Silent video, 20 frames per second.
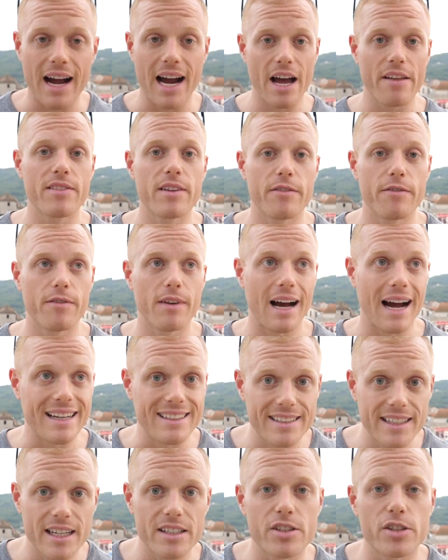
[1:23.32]
I had the
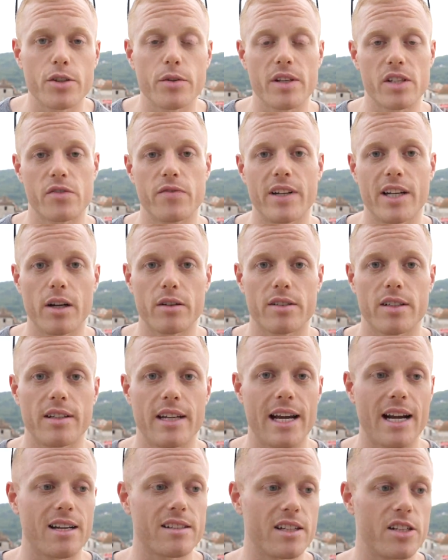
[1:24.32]
idea to do this video
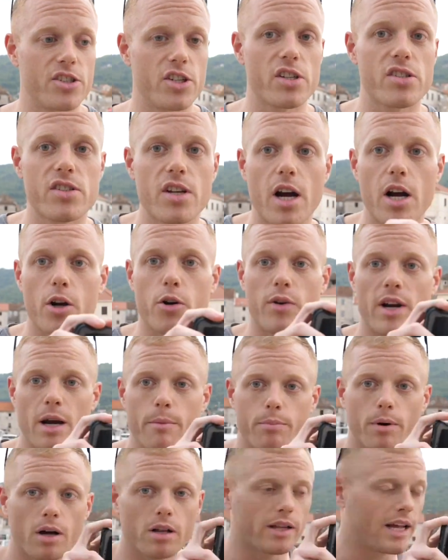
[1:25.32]
today because I just saw
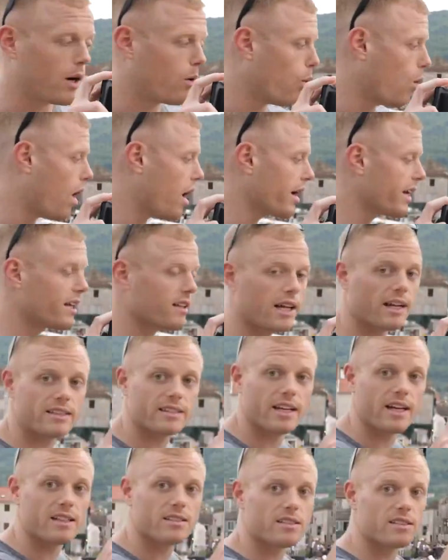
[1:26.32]
Grandpa like walking
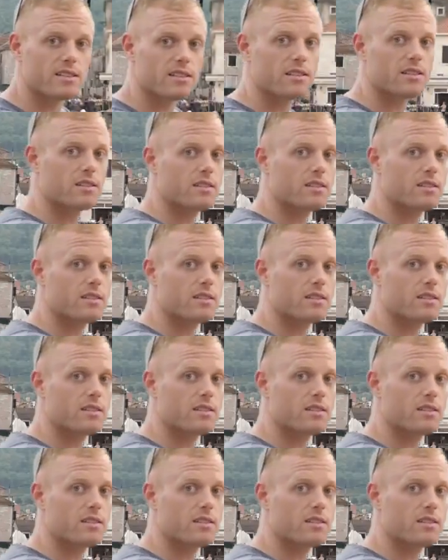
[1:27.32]
like this.